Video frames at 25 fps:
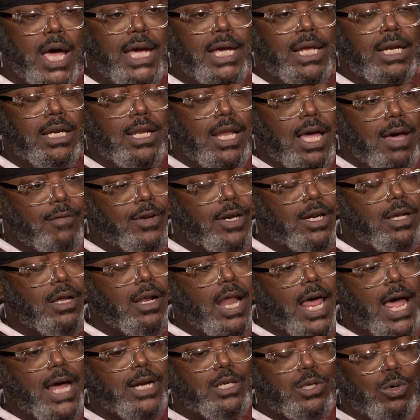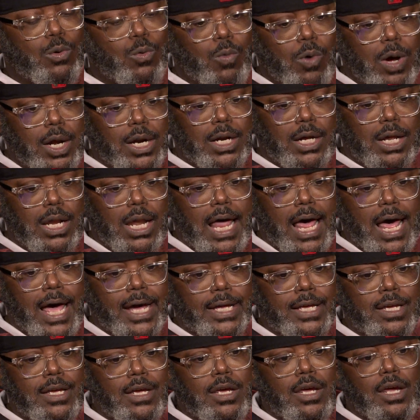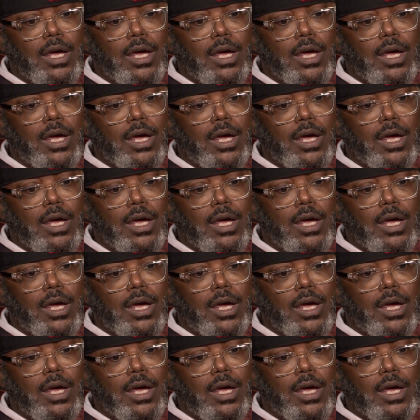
11 o'clock to 1 o'clock.